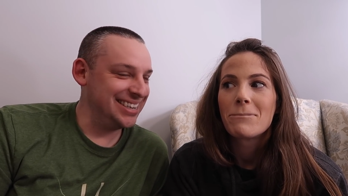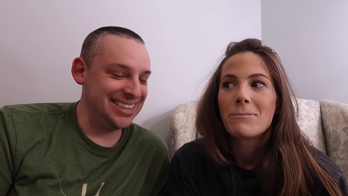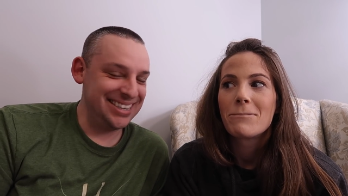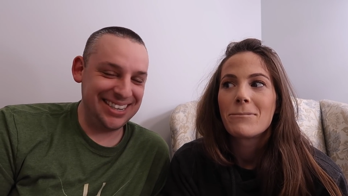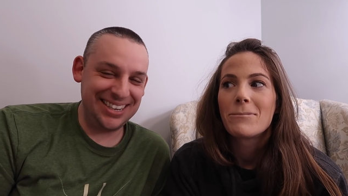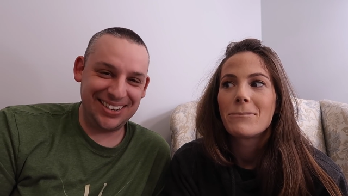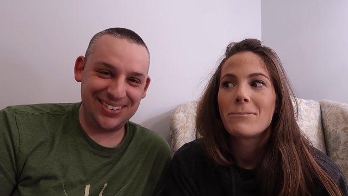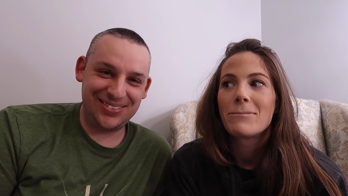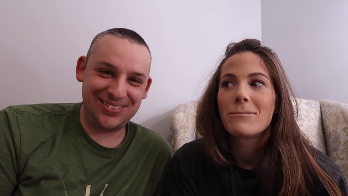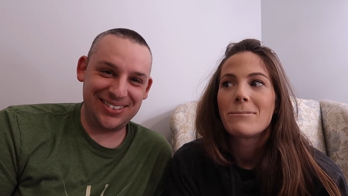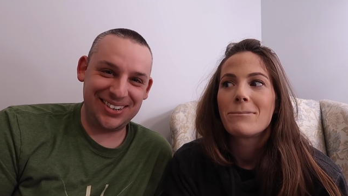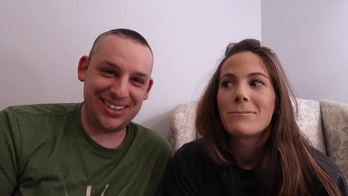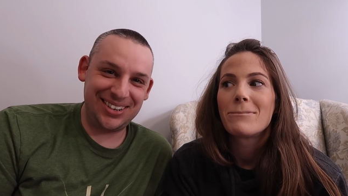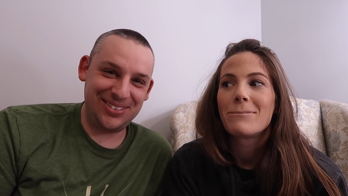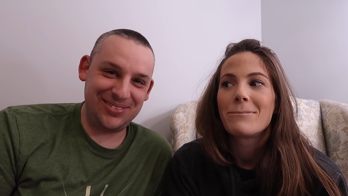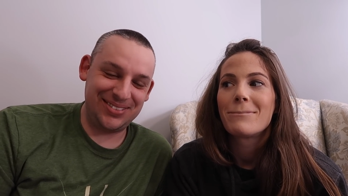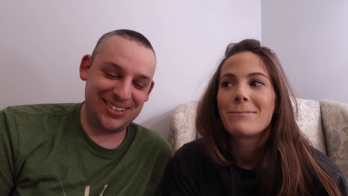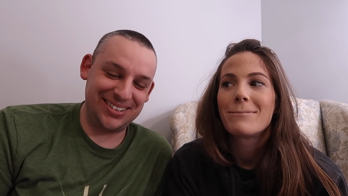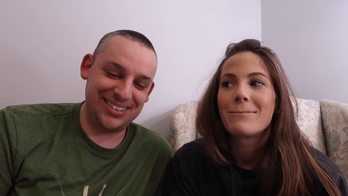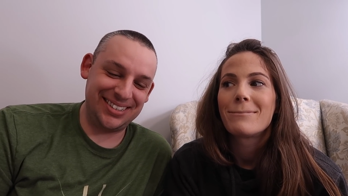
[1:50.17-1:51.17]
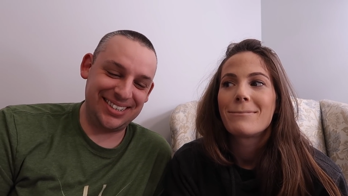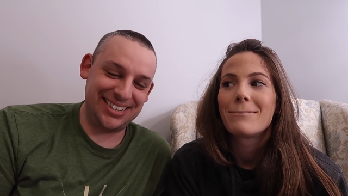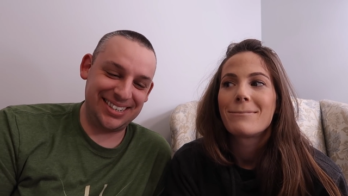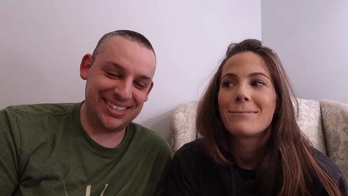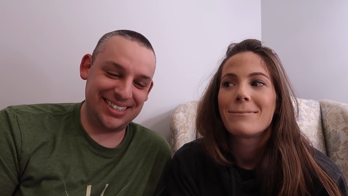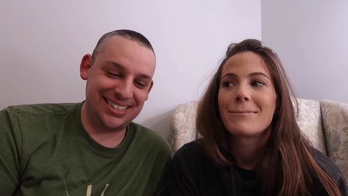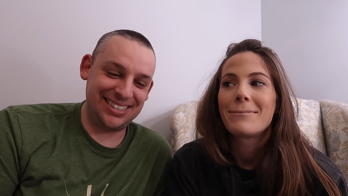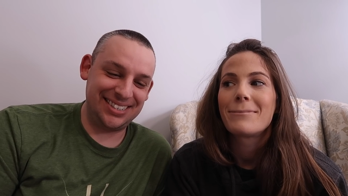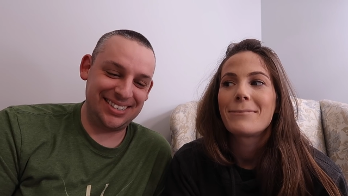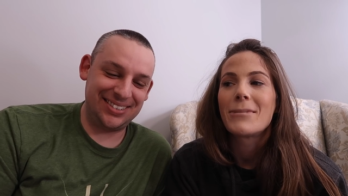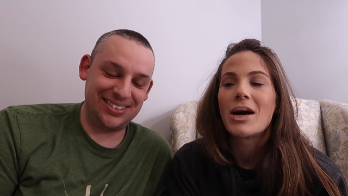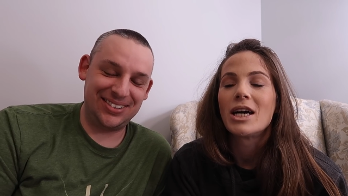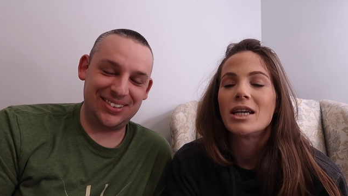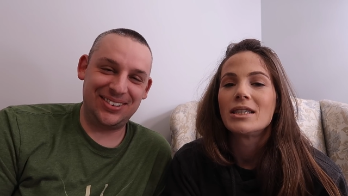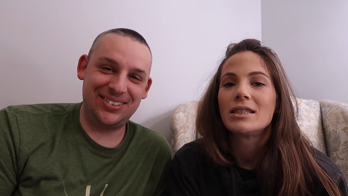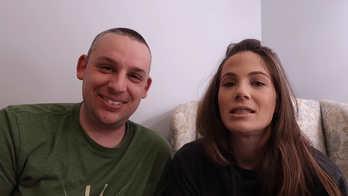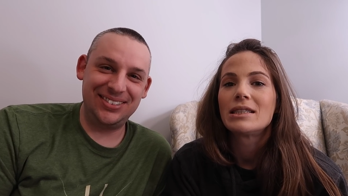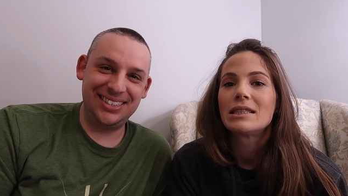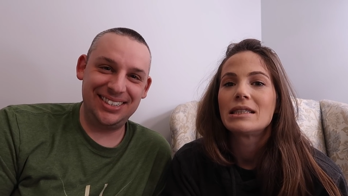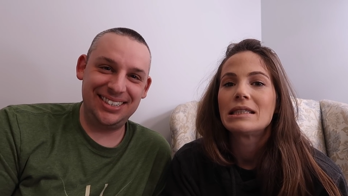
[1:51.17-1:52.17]
Speaker 1: Yeah, I forgot about that.
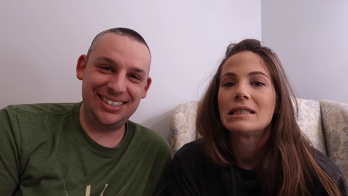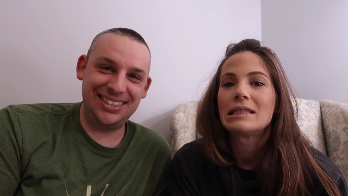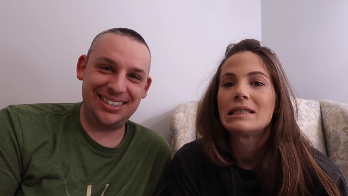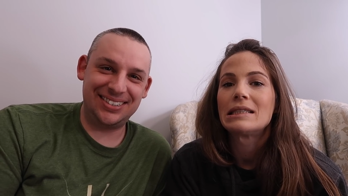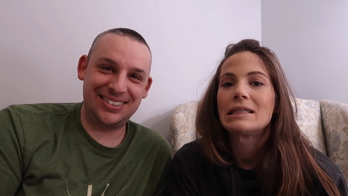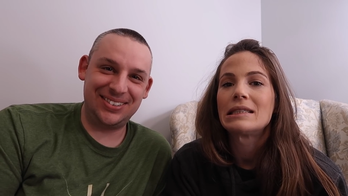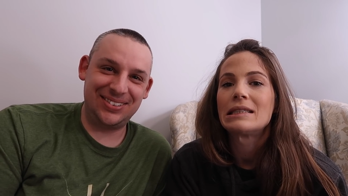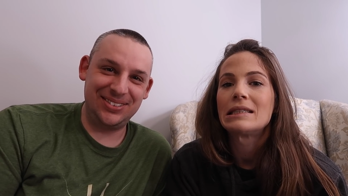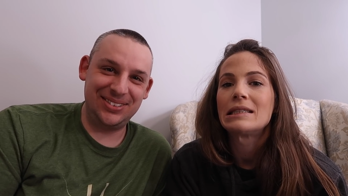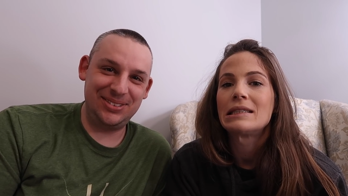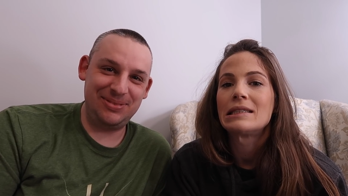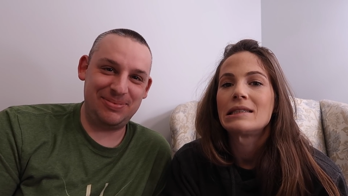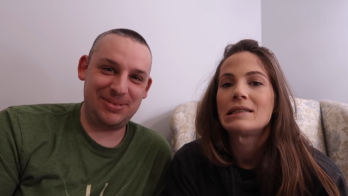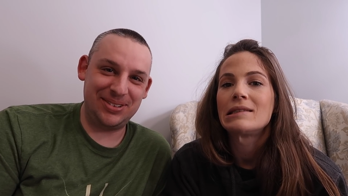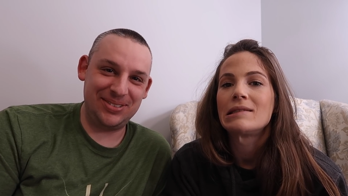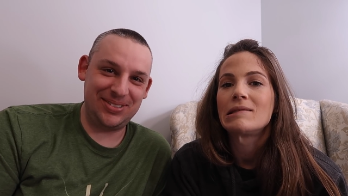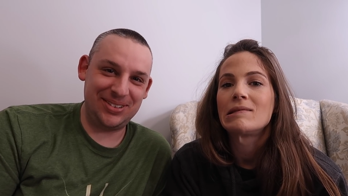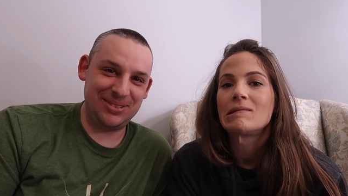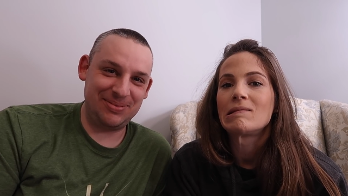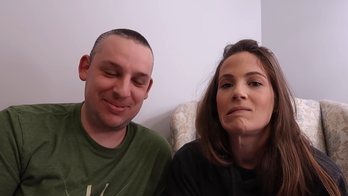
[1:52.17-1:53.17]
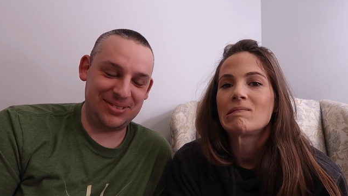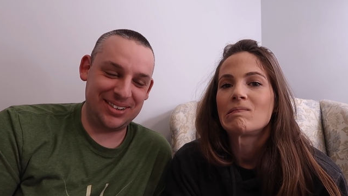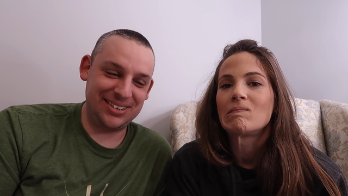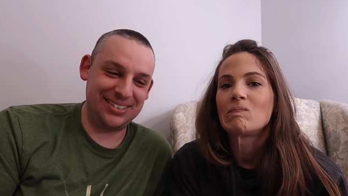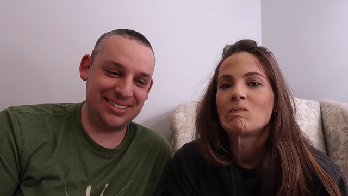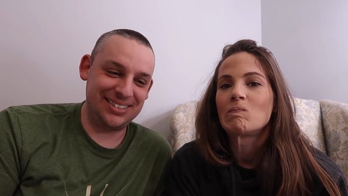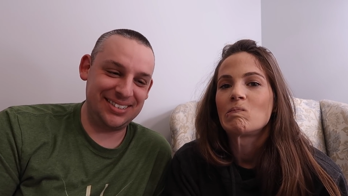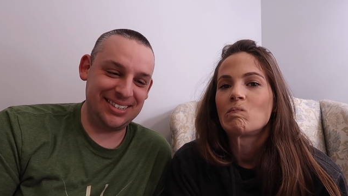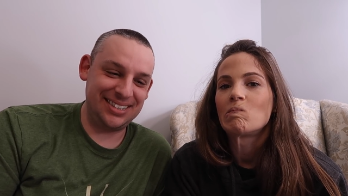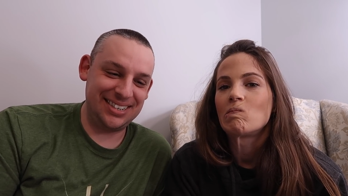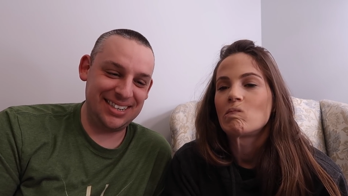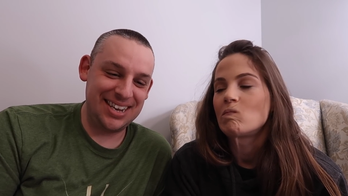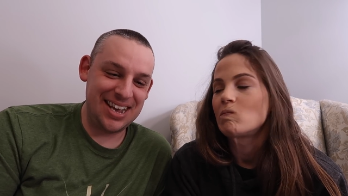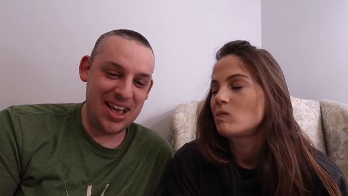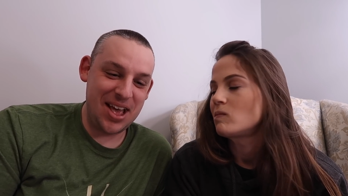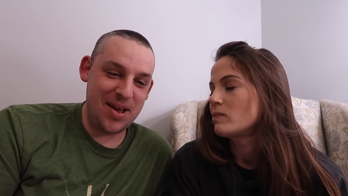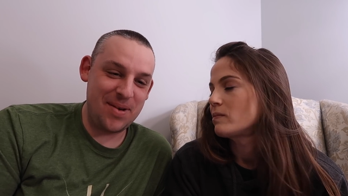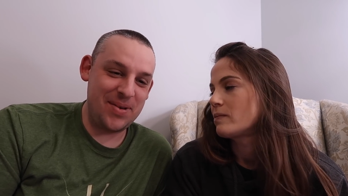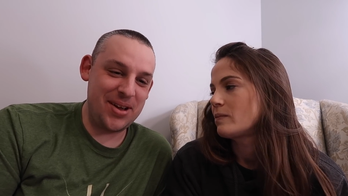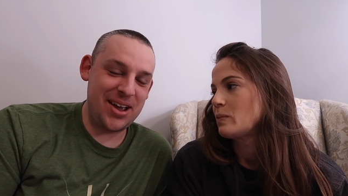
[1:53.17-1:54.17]
Her only, her only birthday present.
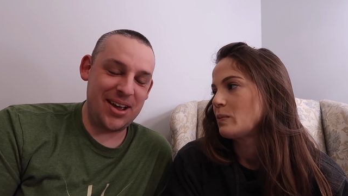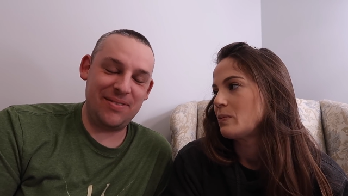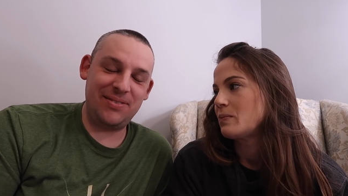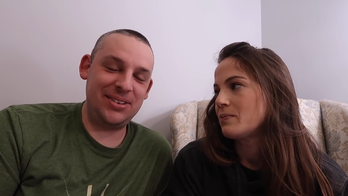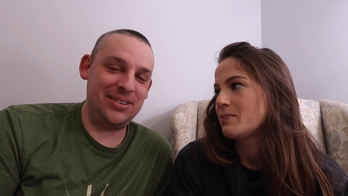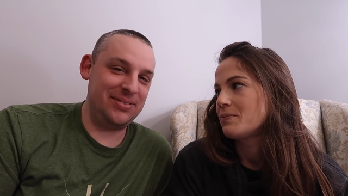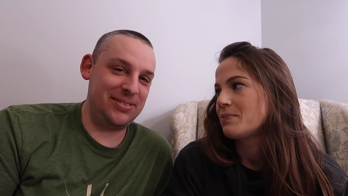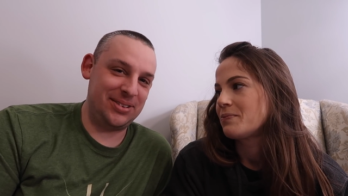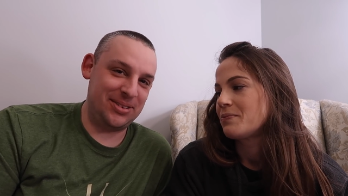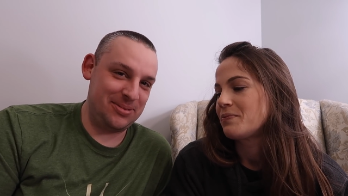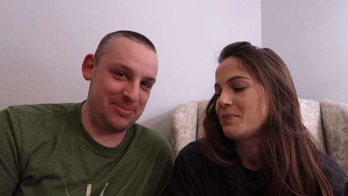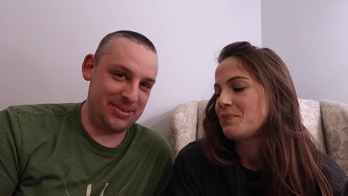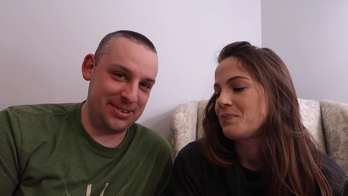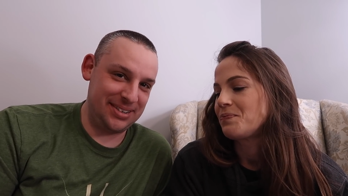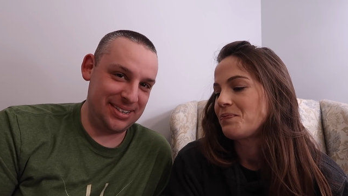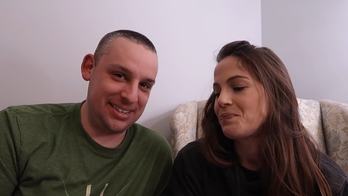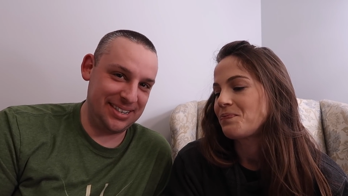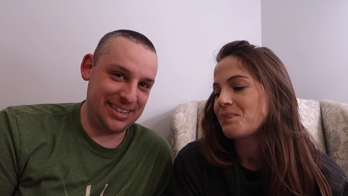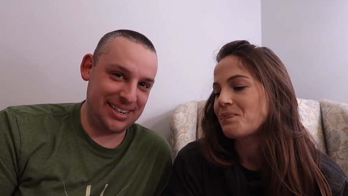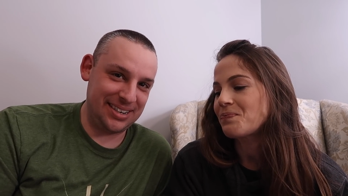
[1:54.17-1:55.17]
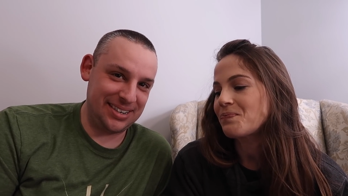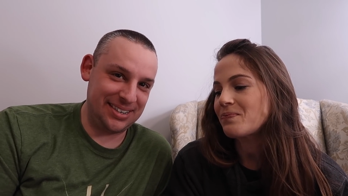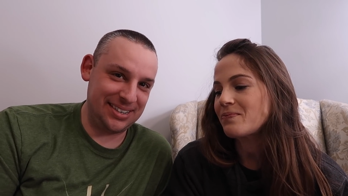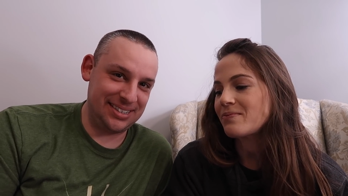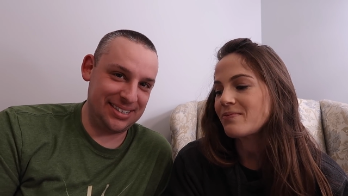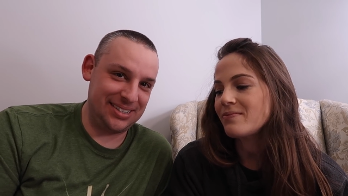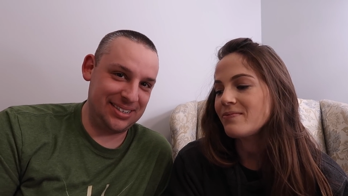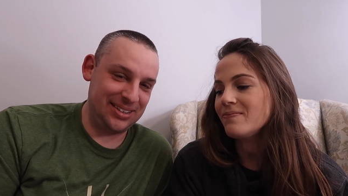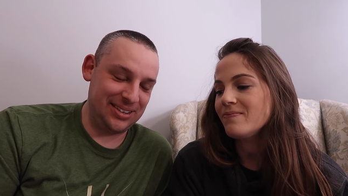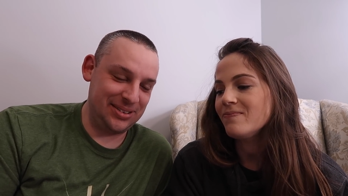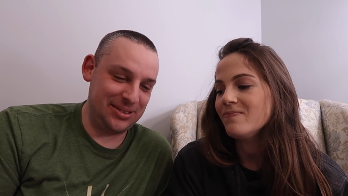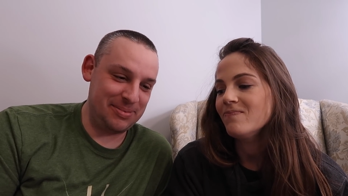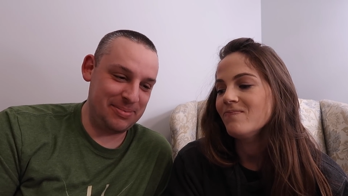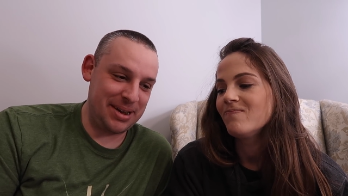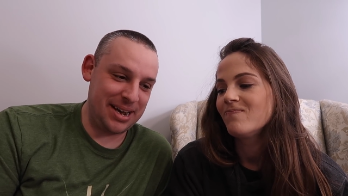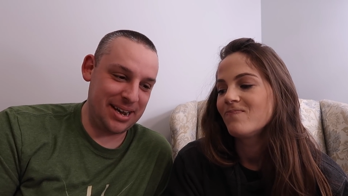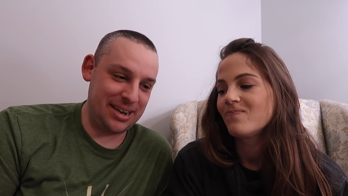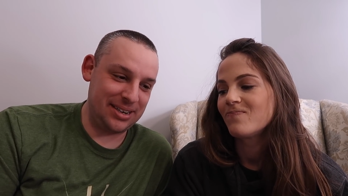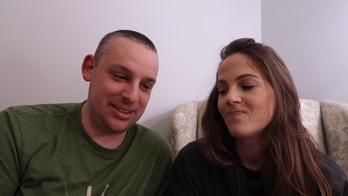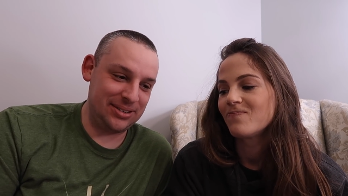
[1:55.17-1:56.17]
We haven't even opened it yet. It's still in the
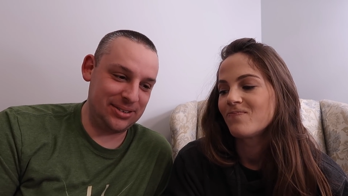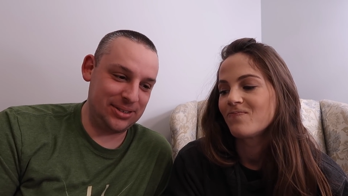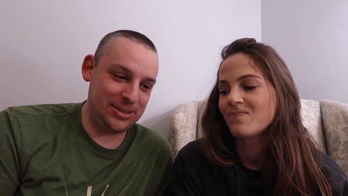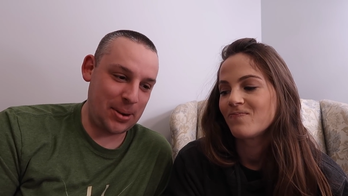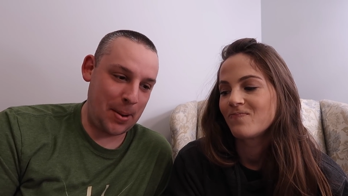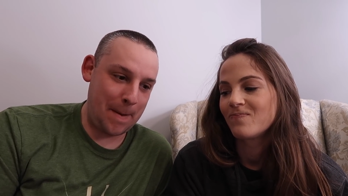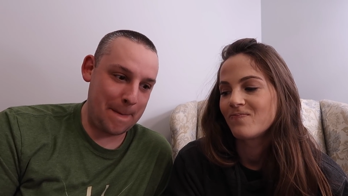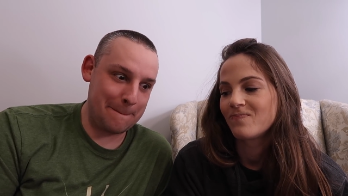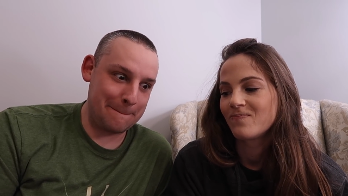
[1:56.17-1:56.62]
package.